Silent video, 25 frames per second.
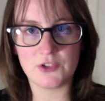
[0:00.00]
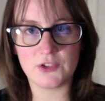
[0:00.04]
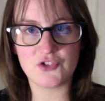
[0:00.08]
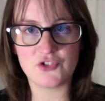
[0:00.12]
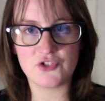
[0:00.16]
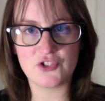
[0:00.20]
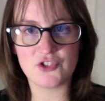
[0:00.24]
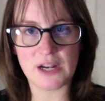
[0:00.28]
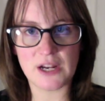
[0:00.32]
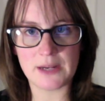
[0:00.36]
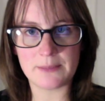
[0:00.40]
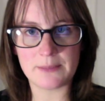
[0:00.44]

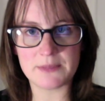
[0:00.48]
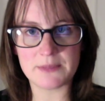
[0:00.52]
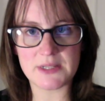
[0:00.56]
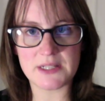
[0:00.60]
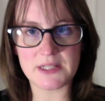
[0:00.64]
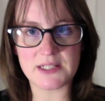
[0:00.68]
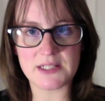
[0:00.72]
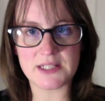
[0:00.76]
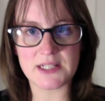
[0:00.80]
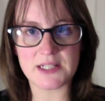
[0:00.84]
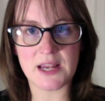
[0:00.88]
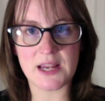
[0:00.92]
jammed
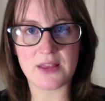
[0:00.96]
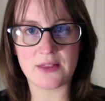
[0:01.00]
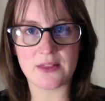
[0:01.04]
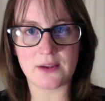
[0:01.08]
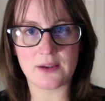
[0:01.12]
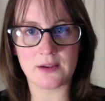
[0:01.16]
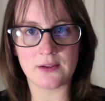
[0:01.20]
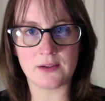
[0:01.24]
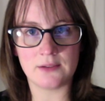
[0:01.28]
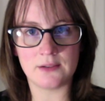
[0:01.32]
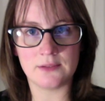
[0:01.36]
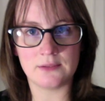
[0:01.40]
in
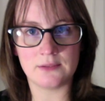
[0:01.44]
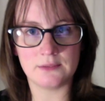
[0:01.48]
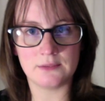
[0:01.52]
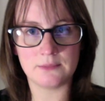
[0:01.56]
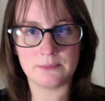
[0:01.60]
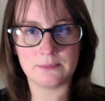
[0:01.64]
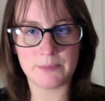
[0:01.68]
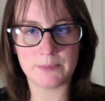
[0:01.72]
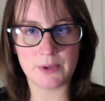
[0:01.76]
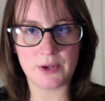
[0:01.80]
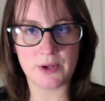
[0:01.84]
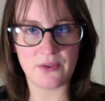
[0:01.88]
together
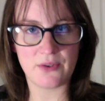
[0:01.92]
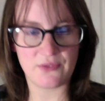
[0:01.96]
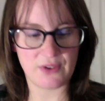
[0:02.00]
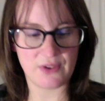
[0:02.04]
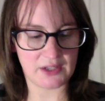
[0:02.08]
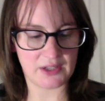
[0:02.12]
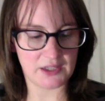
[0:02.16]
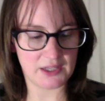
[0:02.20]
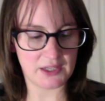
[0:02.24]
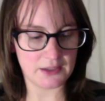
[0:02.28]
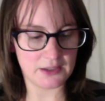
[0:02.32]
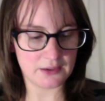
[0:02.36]

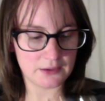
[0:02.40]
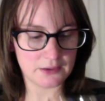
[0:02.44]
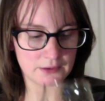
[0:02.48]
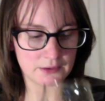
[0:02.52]
perfectly.